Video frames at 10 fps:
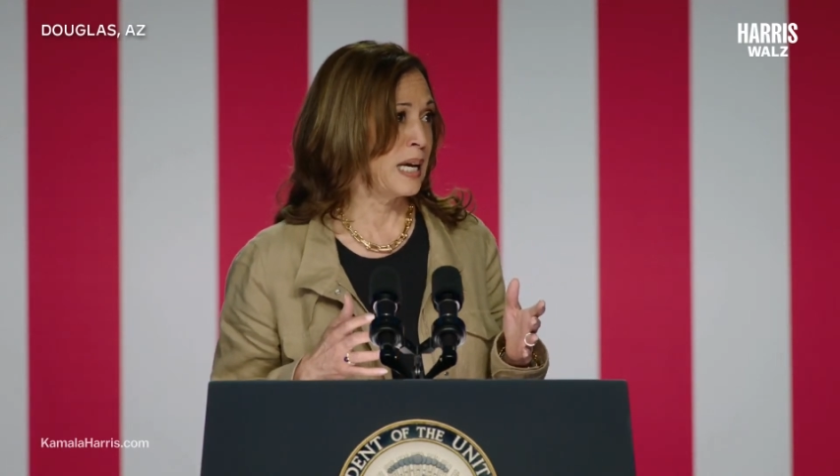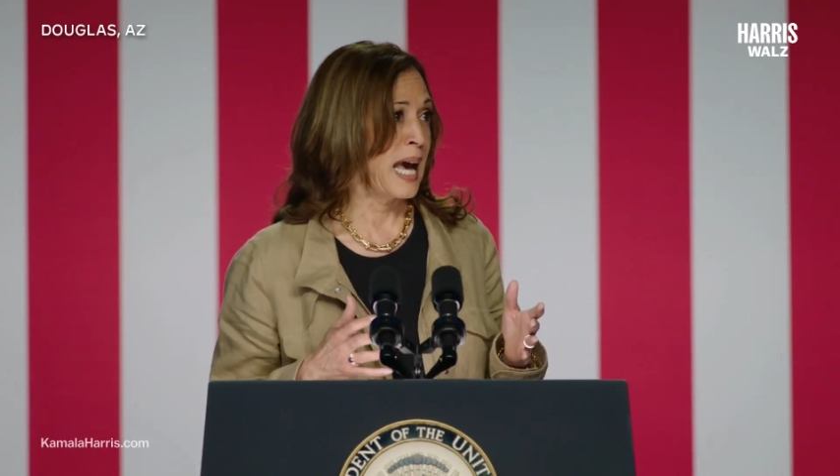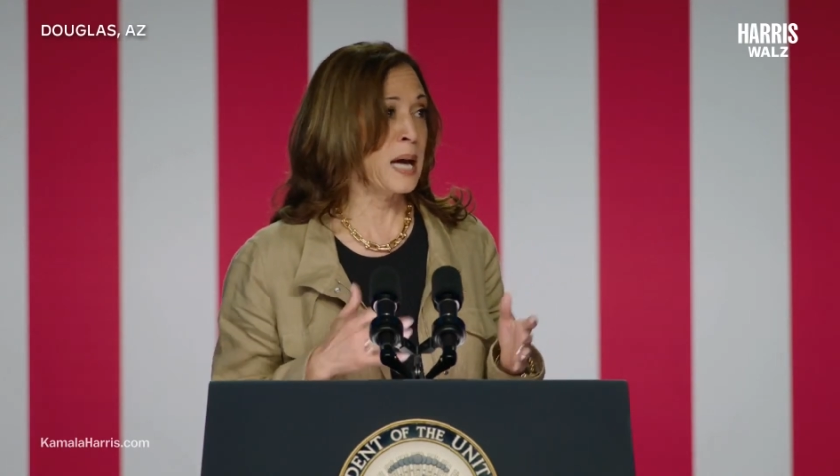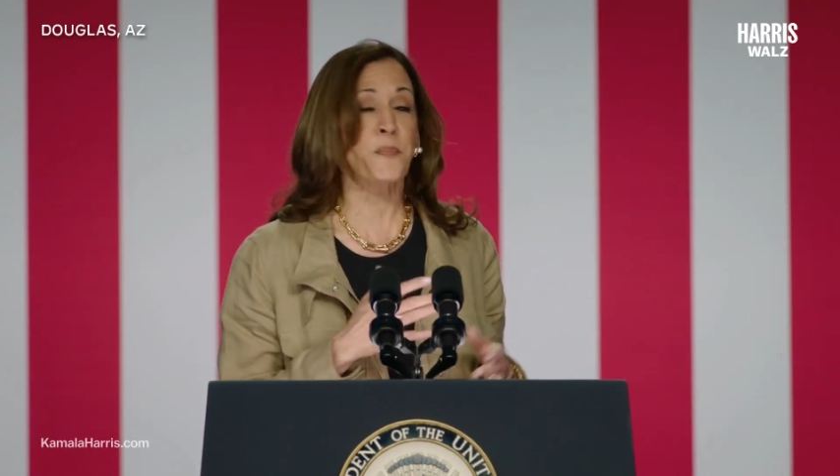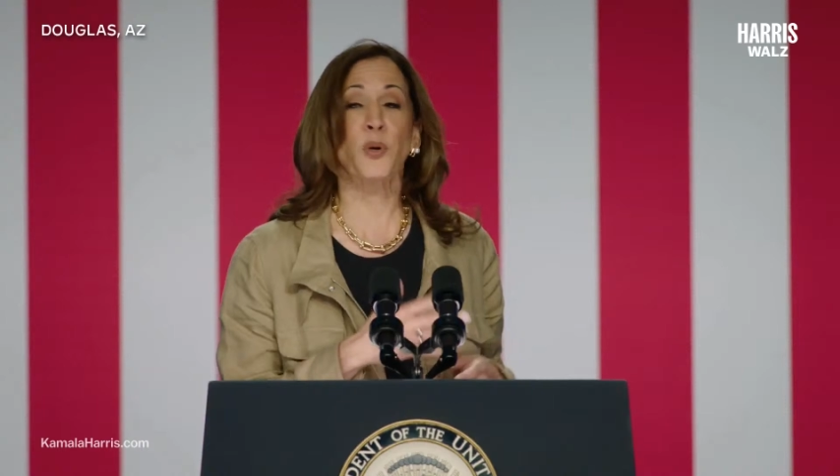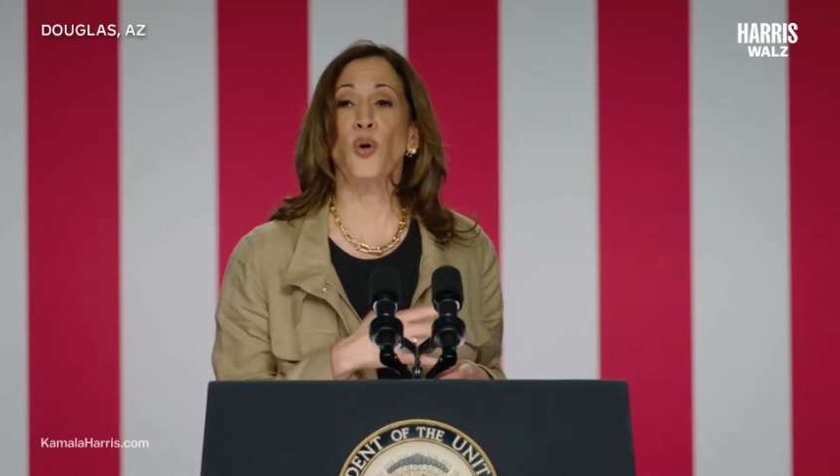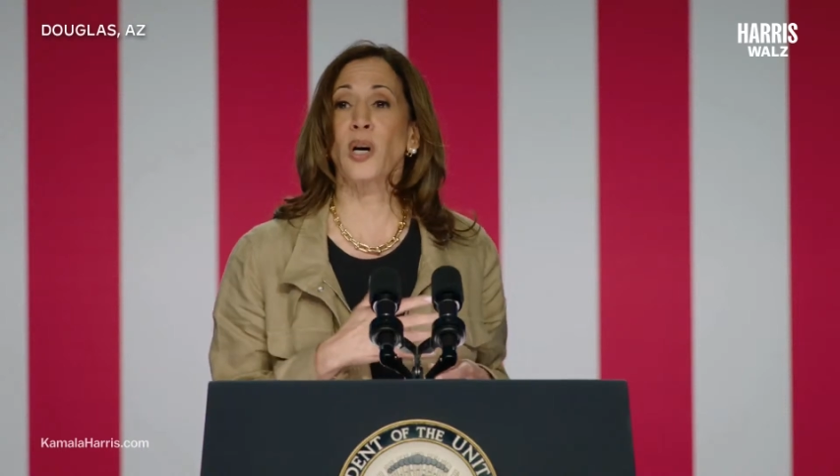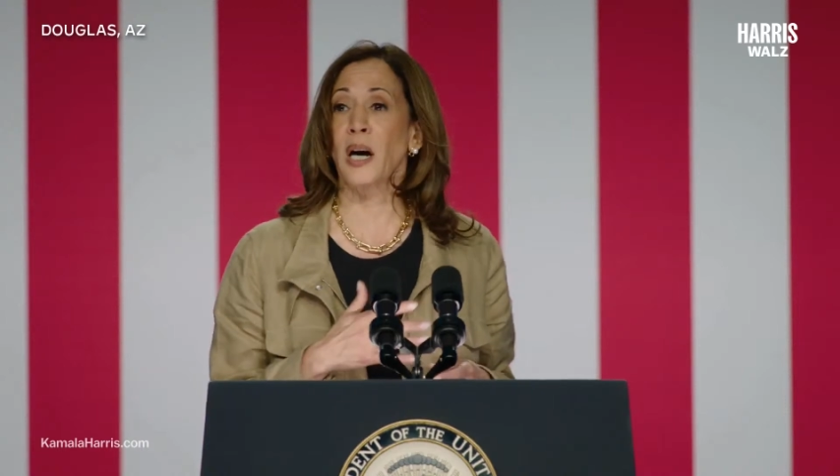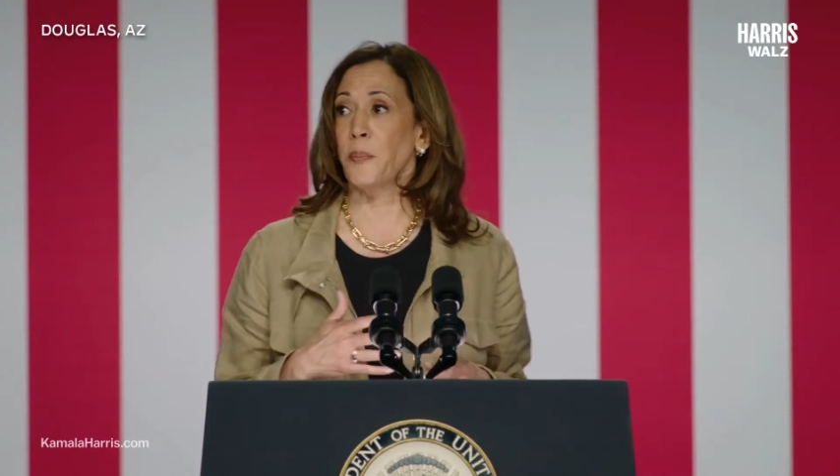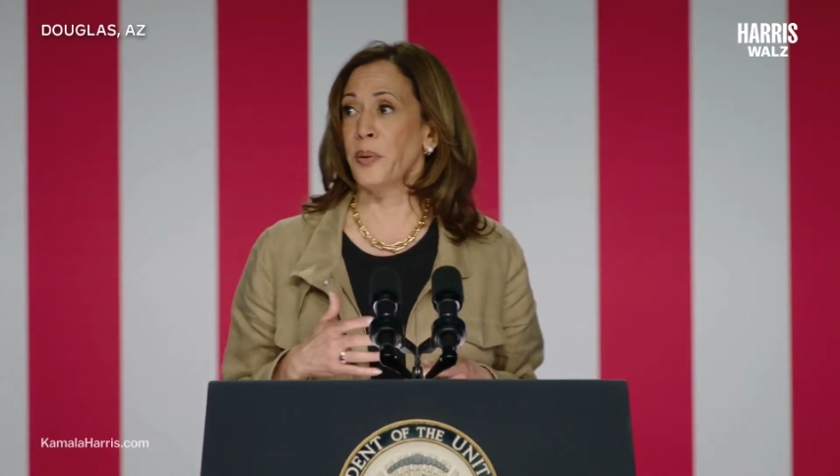and broke
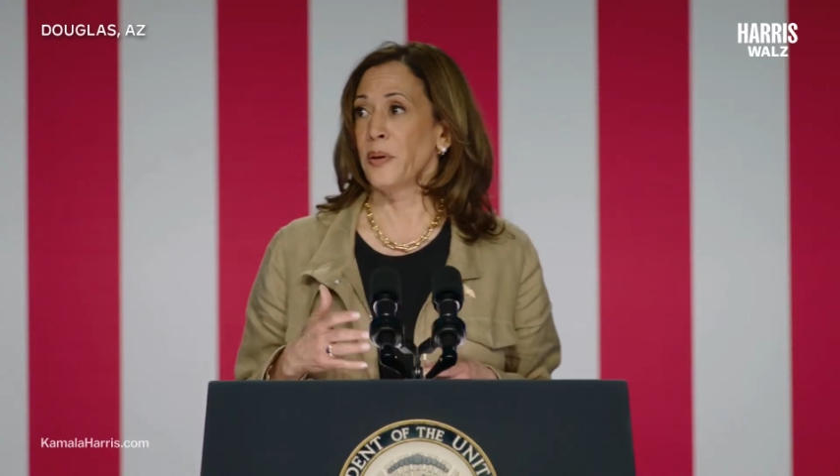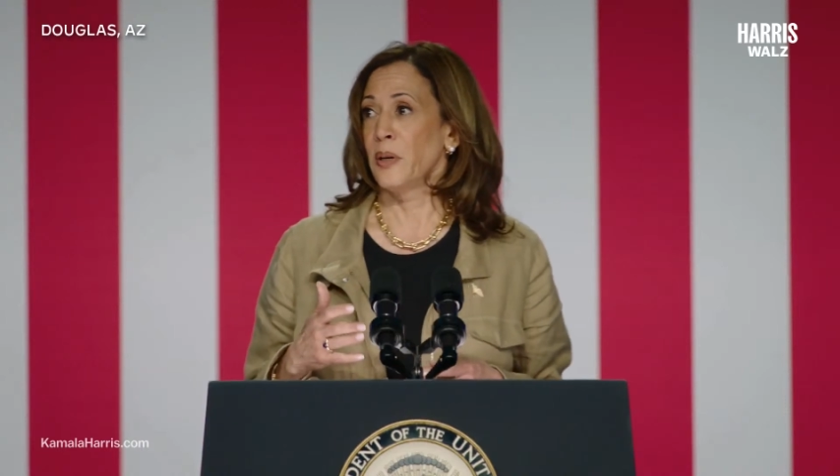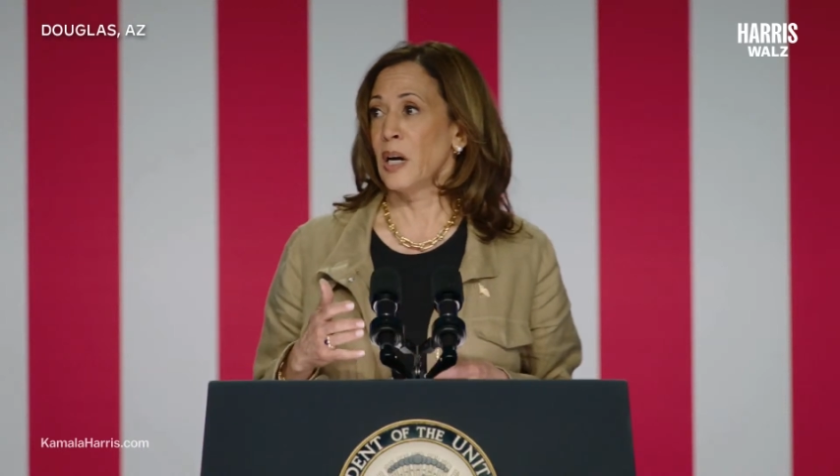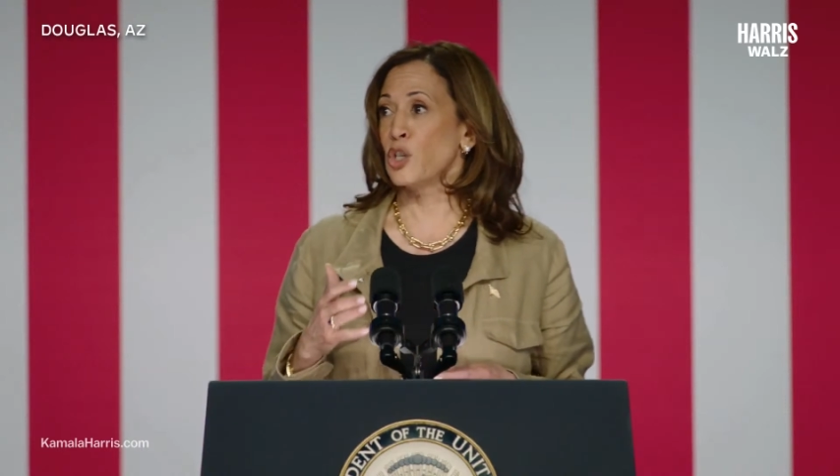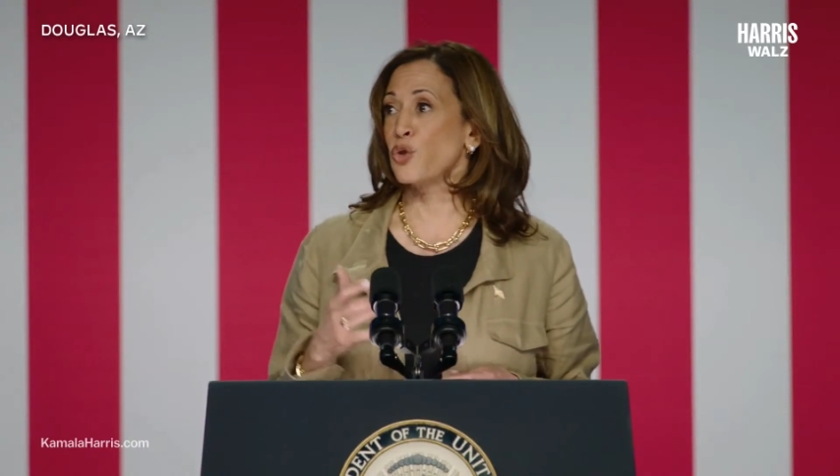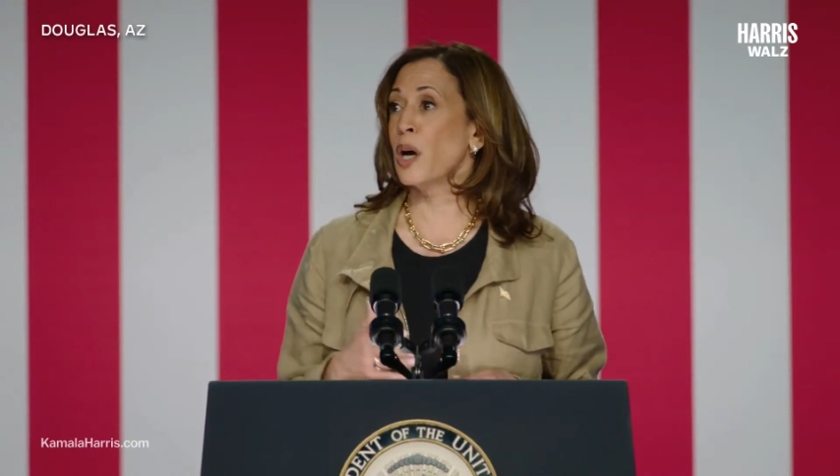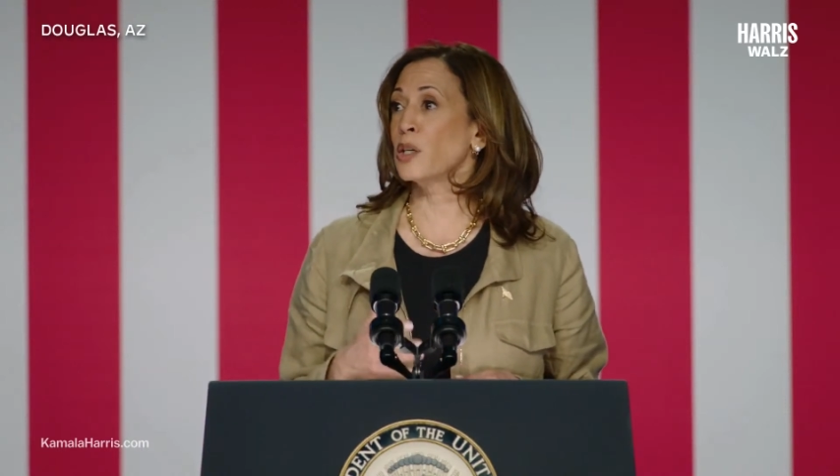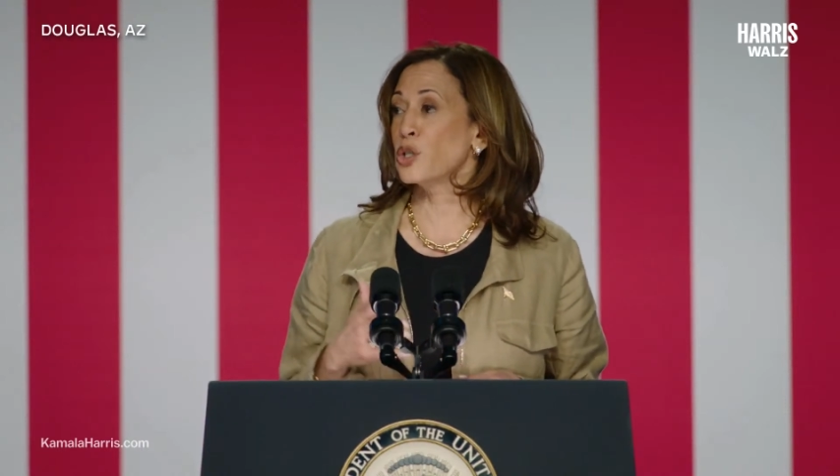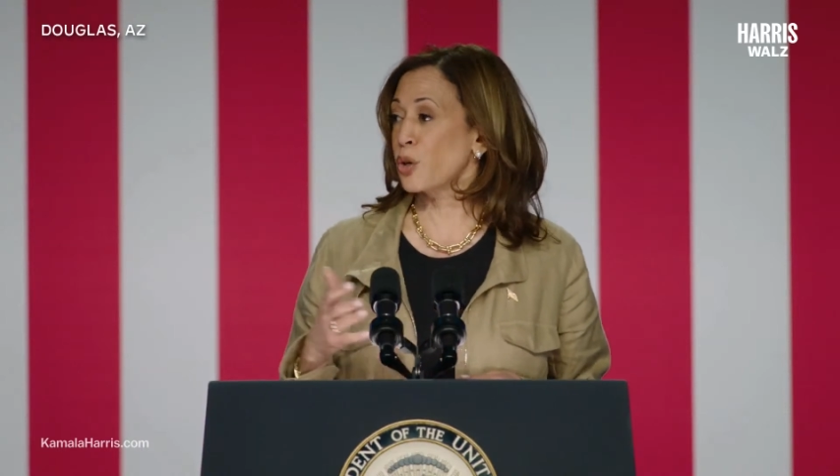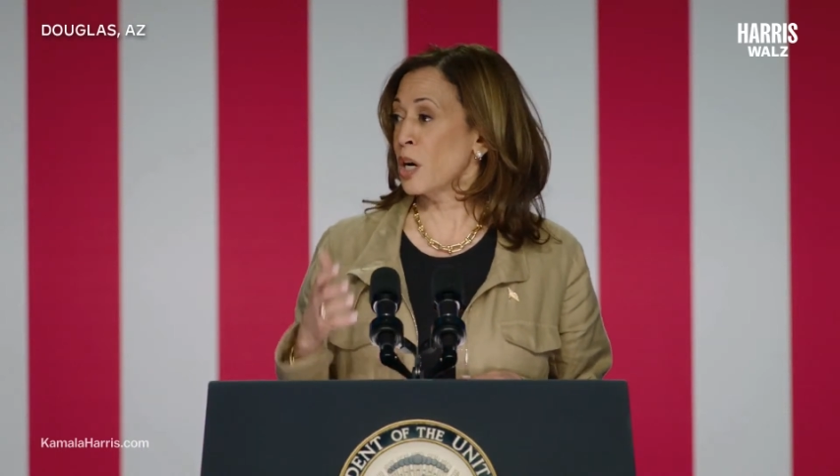up a
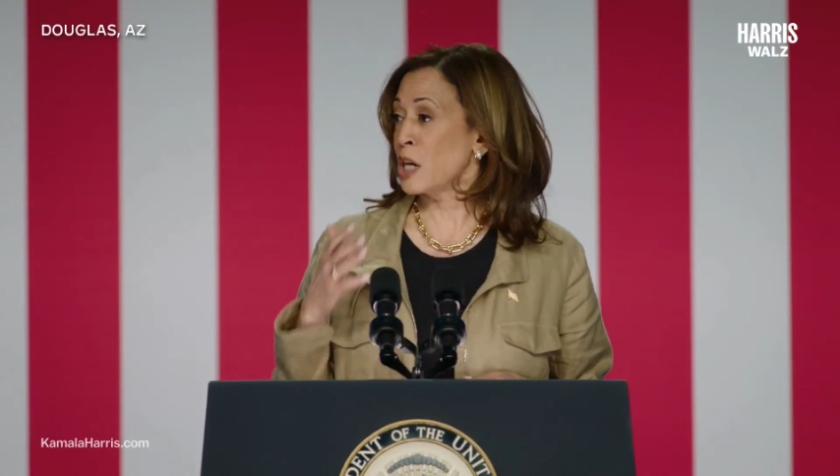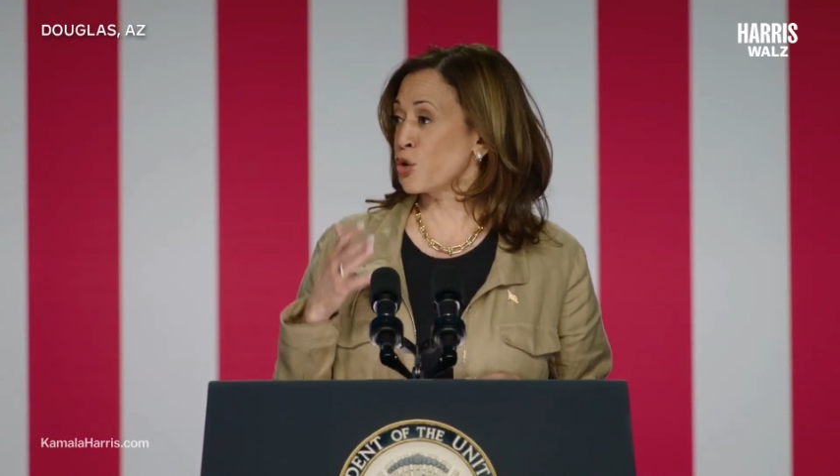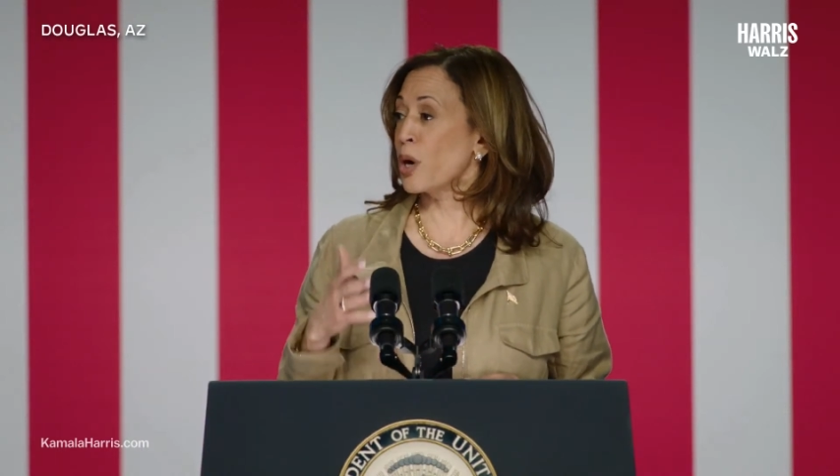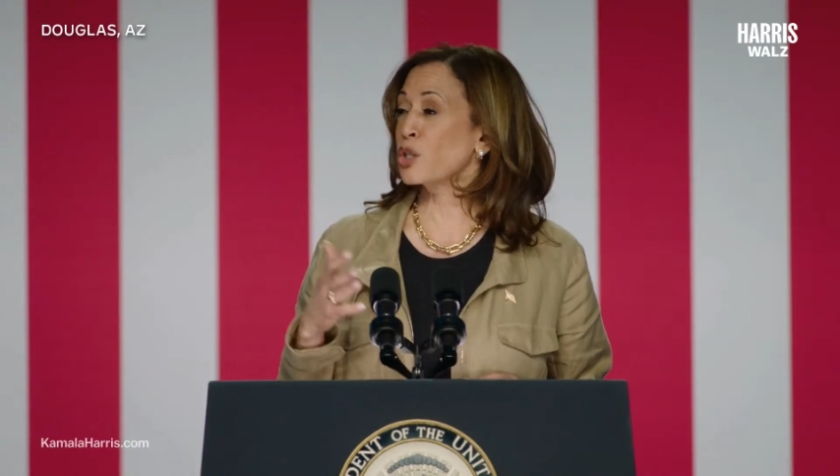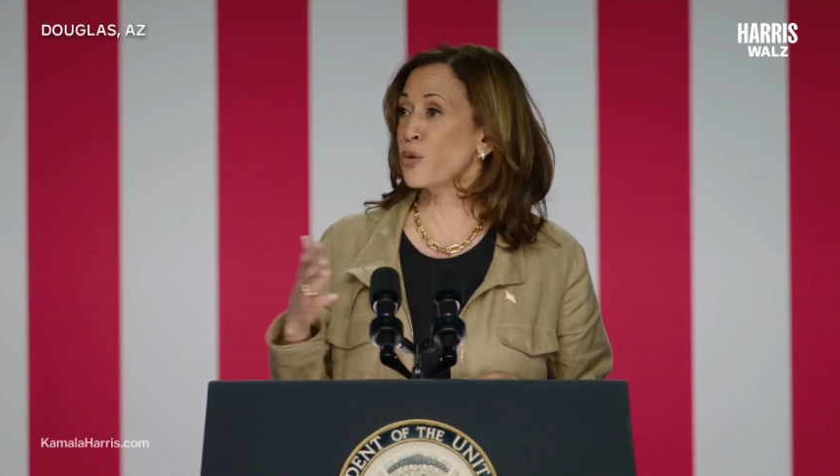drug